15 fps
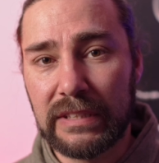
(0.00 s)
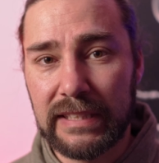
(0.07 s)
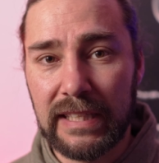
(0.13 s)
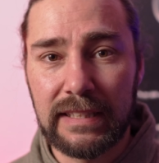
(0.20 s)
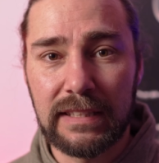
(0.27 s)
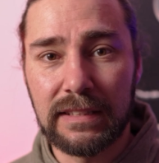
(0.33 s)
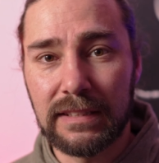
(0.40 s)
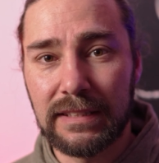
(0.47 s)

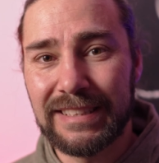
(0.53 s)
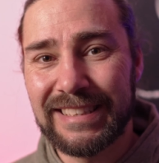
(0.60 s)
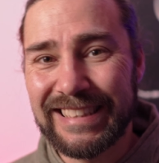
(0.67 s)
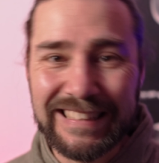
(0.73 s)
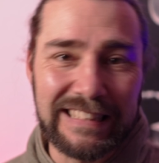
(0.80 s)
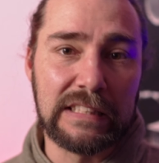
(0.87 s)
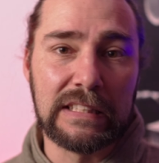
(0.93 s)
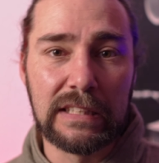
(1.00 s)
set a
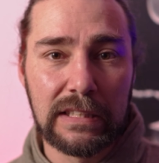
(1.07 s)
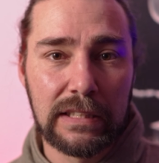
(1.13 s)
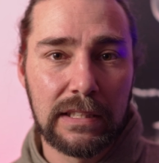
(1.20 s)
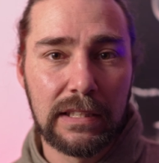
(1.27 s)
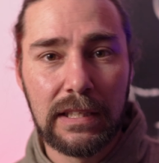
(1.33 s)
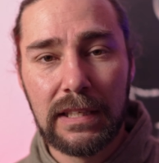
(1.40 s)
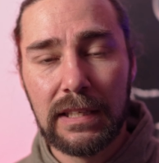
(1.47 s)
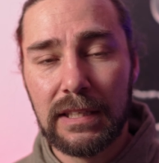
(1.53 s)
scene,
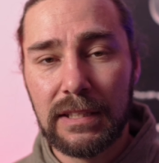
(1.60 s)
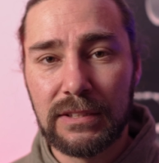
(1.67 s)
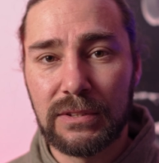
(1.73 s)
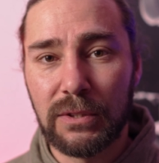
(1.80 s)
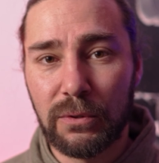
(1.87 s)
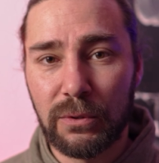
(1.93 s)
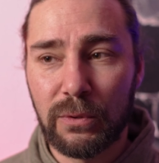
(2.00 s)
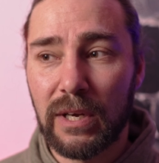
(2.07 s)

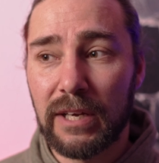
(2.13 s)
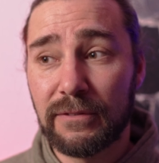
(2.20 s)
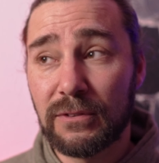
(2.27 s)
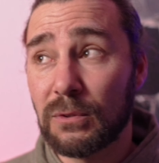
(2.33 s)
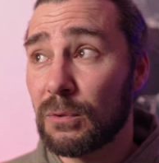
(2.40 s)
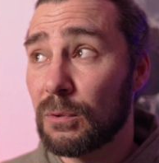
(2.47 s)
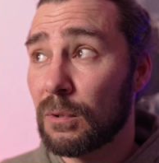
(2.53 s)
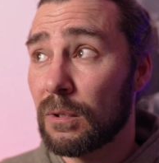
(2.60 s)
so you have
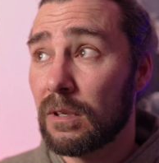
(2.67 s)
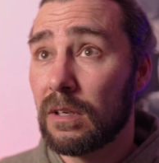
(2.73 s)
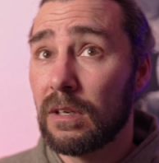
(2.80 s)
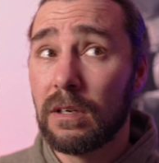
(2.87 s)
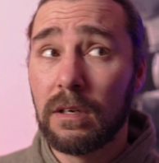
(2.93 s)
to